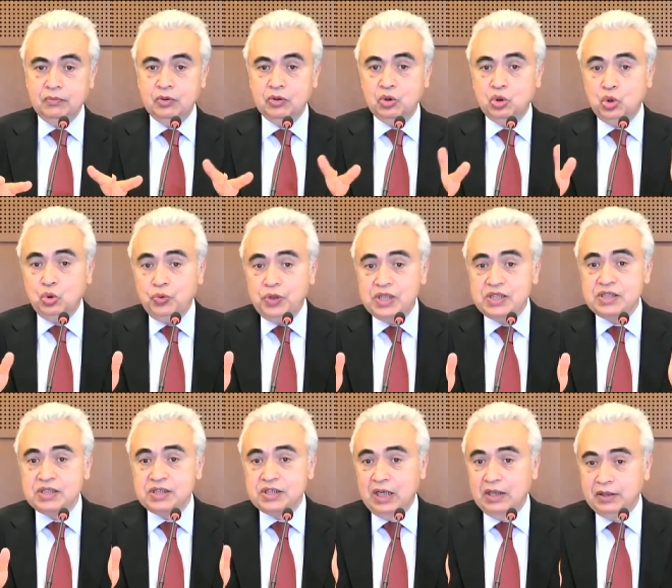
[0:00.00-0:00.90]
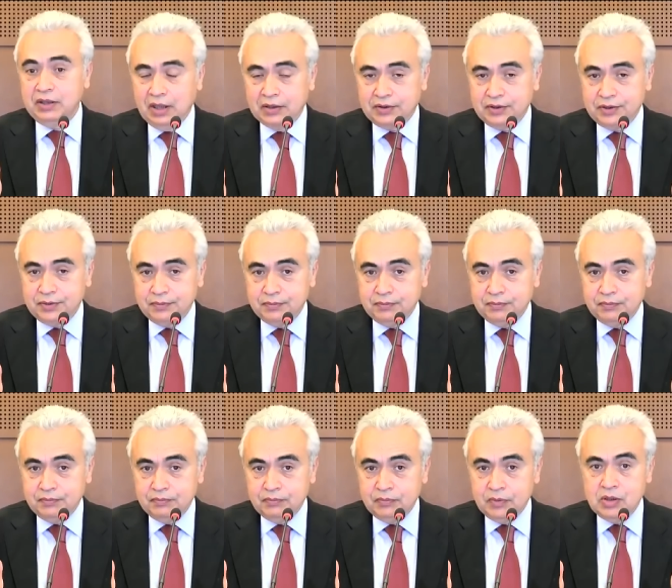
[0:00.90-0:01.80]
Tweets cannot.
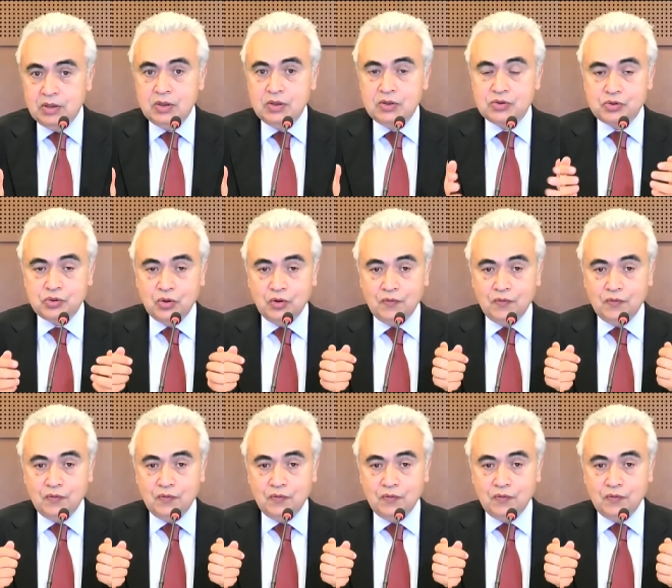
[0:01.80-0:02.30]
So